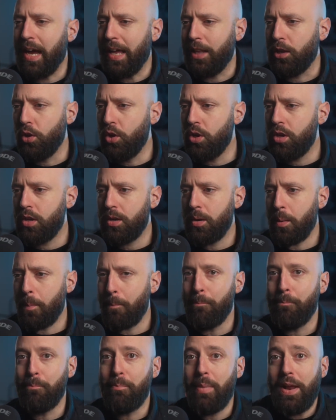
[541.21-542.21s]
I look
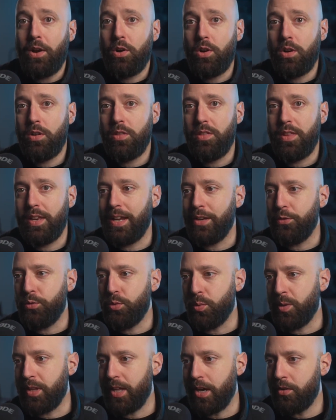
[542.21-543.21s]
better than I do
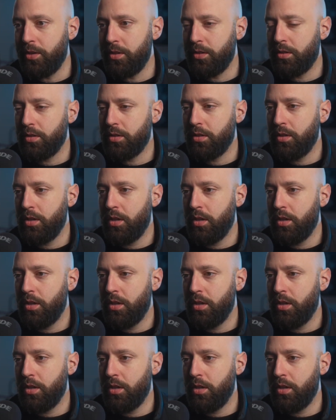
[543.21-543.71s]
without it.